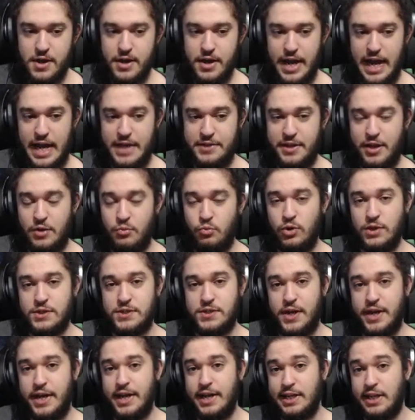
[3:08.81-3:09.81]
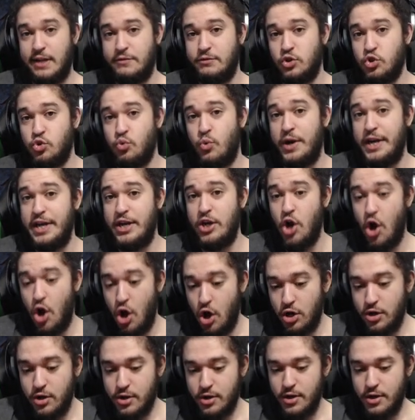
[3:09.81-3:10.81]
And then once I hit level 20
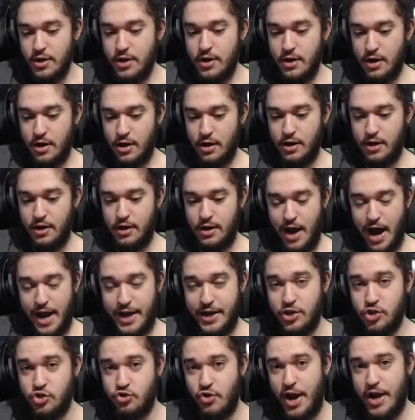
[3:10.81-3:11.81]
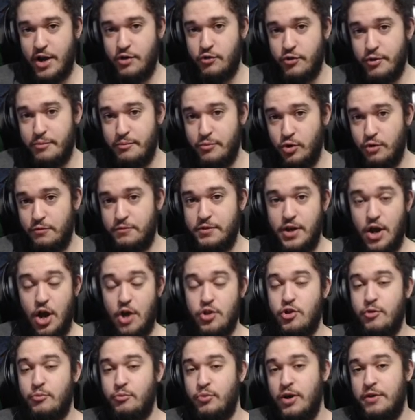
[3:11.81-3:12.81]
conk, uh, I can try to remove the
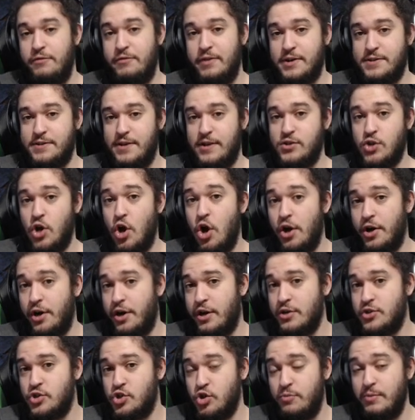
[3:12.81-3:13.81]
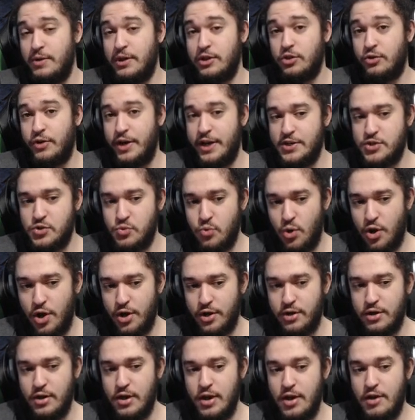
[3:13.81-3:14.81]
other prefix that's on it, assuming there is
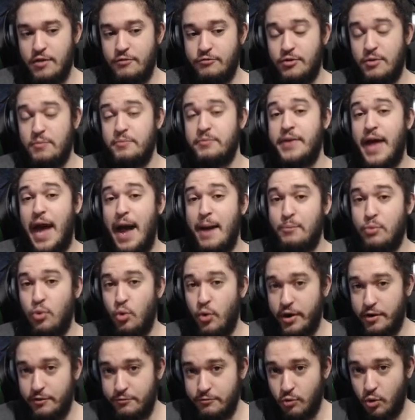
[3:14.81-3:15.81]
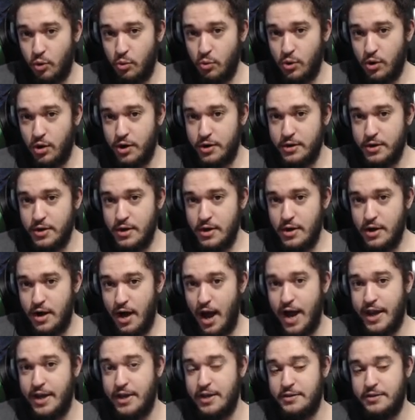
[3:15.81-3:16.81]
one. From that point forward,
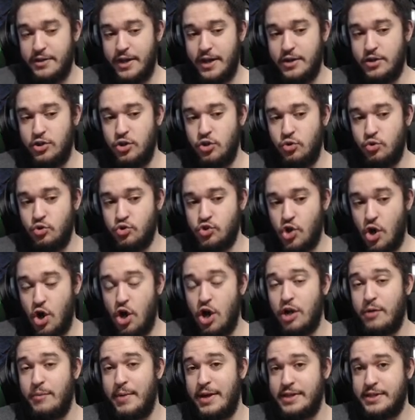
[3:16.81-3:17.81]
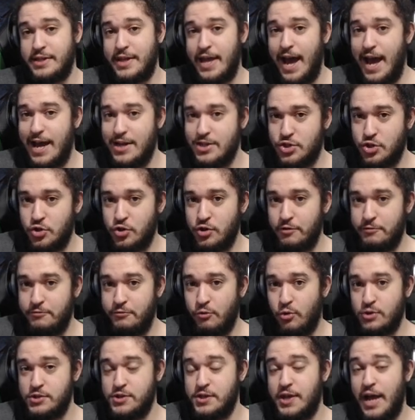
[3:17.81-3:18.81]
I can then use Augment Caster to
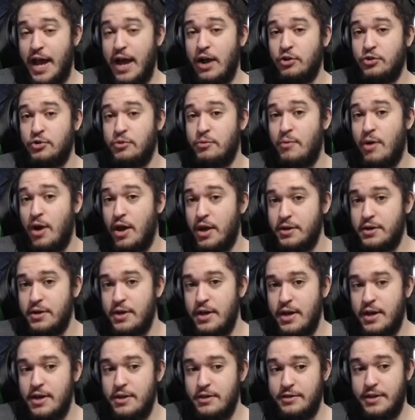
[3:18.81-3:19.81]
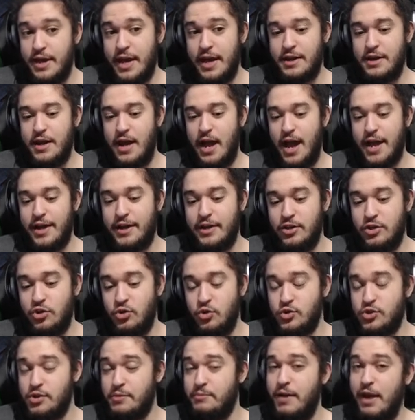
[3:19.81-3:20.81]
force an Elder mod, then I can
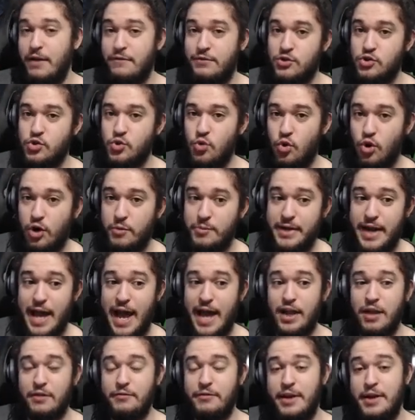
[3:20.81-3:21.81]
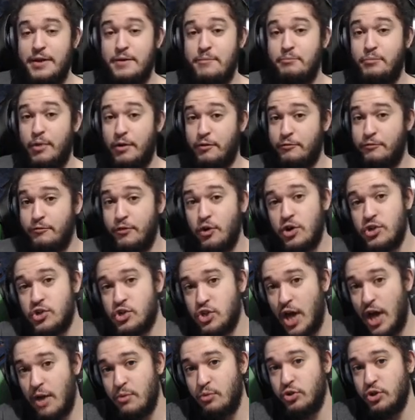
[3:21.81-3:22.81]
use a Maven's Orb and Elevate, but first
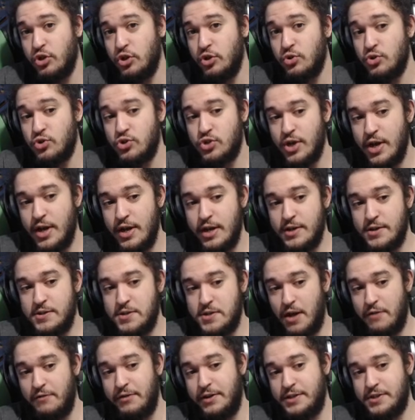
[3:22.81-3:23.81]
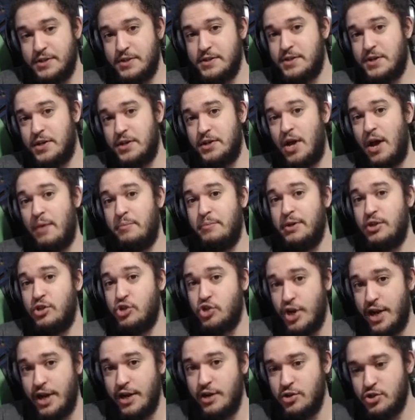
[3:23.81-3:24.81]
I will use Suffixes Cannot Be
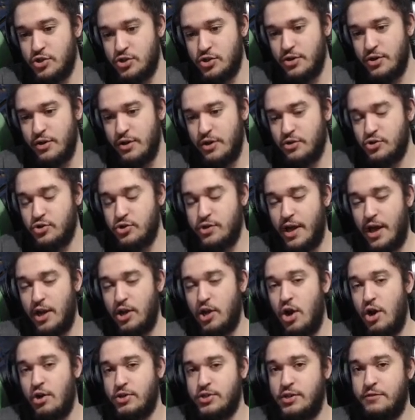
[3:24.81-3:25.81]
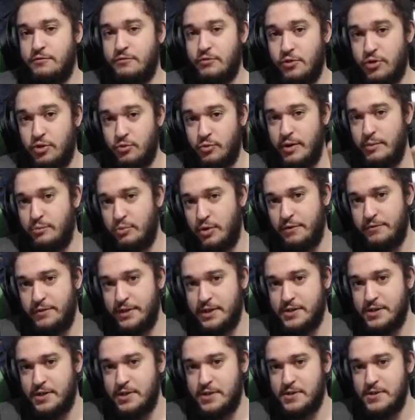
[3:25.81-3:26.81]
Changed, so that locks it for three
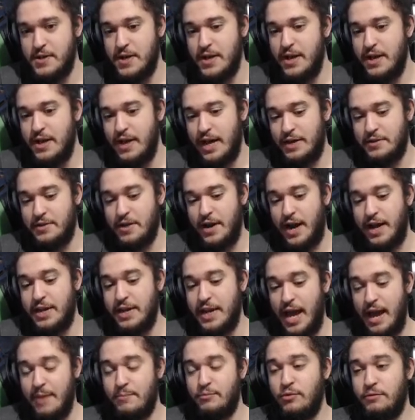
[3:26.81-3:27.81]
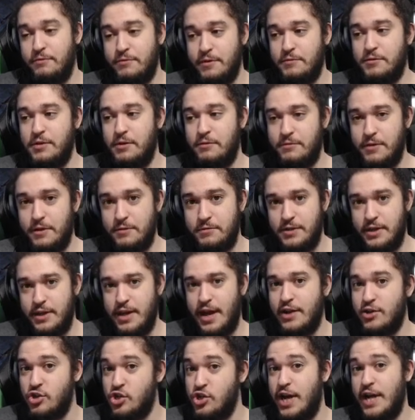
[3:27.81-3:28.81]
prefixes, and then I gamble 50-50
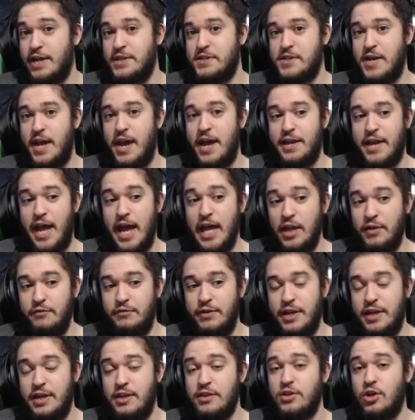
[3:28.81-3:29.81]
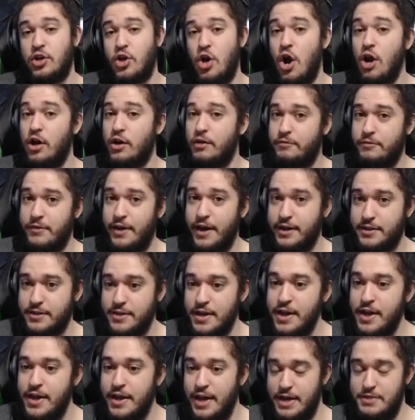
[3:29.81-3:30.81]
at chance at elevating the conch effect,
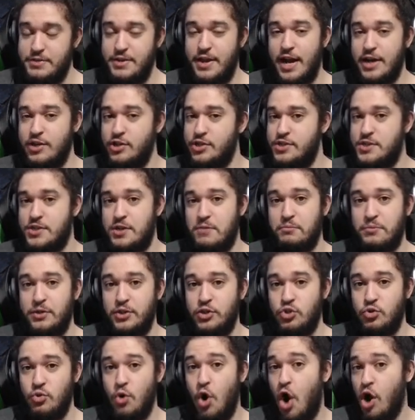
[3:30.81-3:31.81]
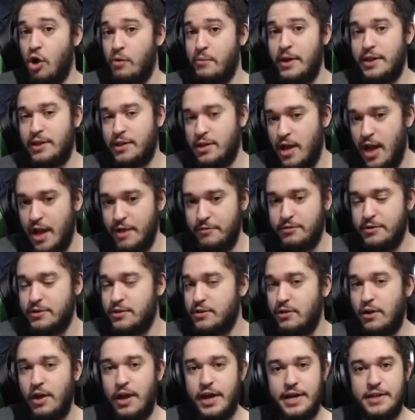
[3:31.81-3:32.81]
and then I just simply do Augment Life
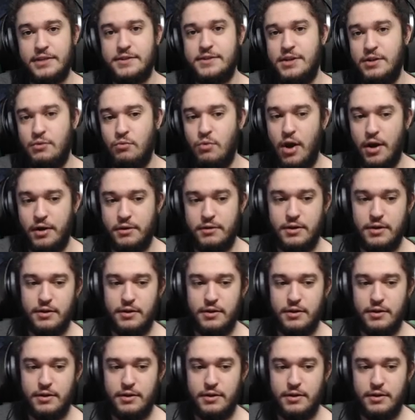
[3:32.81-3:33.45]
until I hit T1.